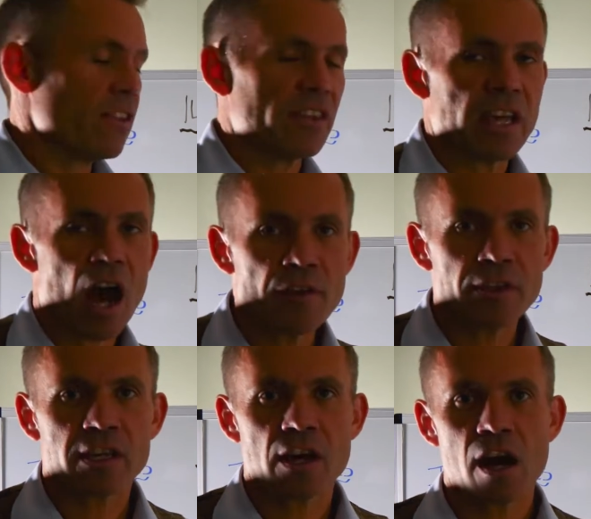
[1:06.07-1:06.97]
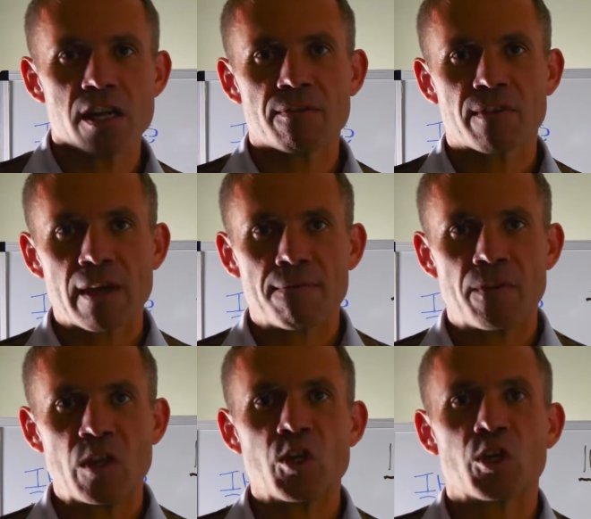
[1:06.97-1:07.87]
The other kind of gift
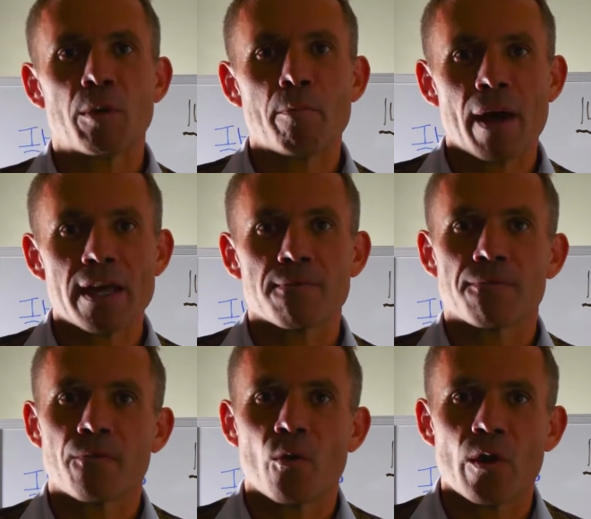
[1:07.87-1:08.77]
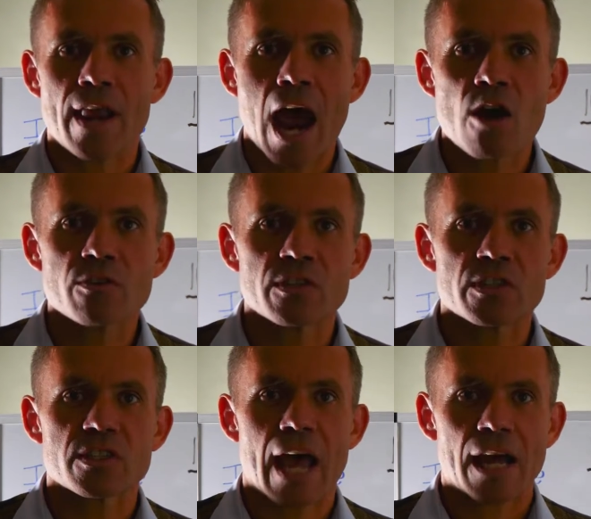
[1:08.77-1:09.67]
that you can make for
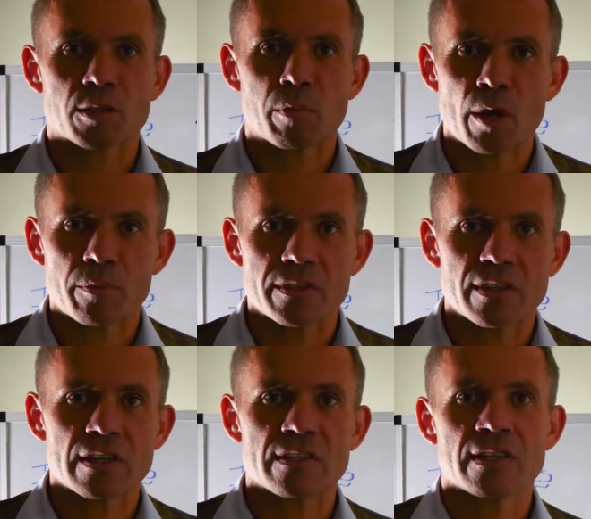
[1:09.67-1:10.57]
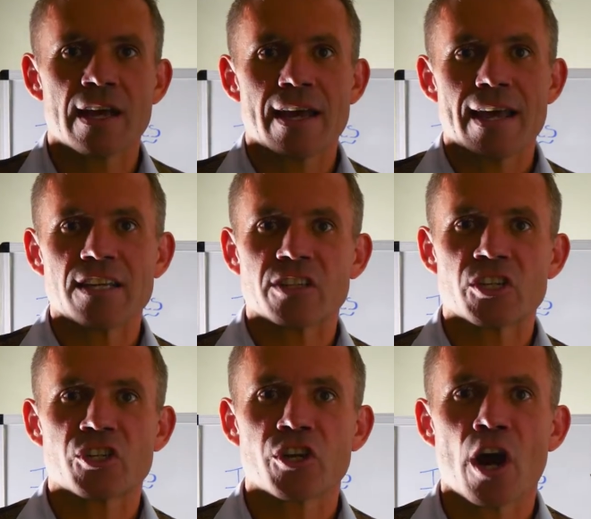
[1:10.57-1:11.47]
inheritance tax purposes is a
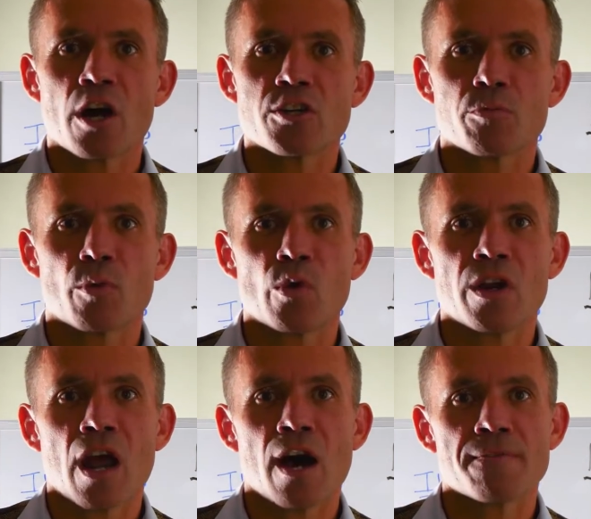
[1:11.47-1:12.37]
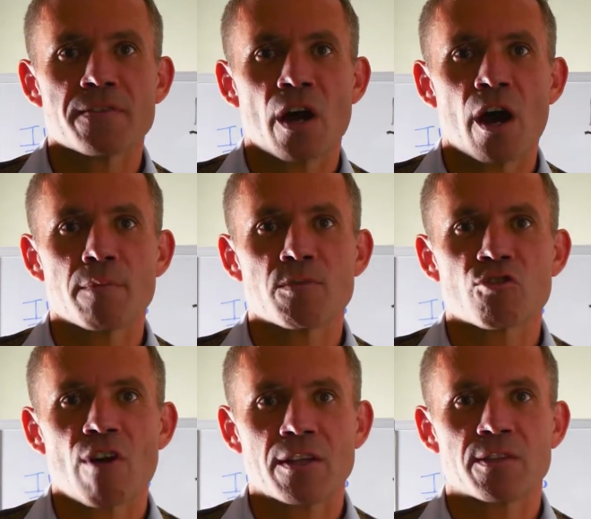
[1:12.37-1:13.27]
chargeable lifetime
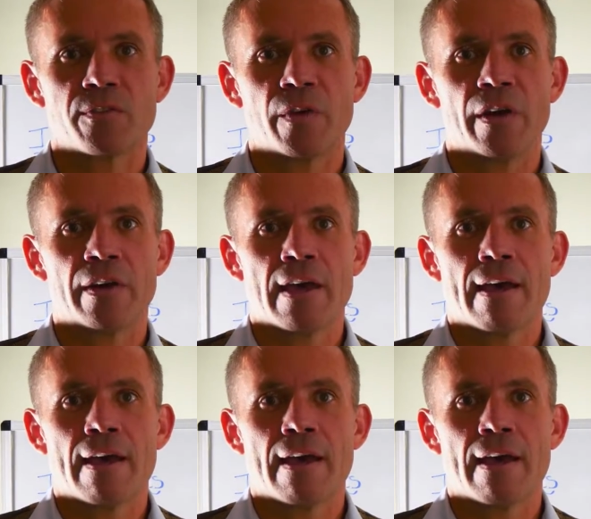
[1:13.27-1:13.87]
transfer.